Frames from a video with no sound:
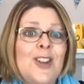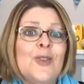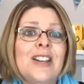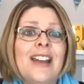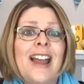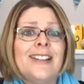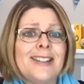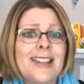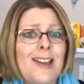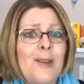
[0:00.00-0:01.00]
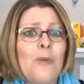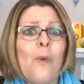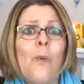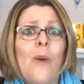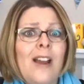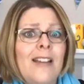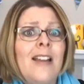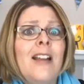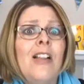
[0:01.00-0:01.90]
you can ask them what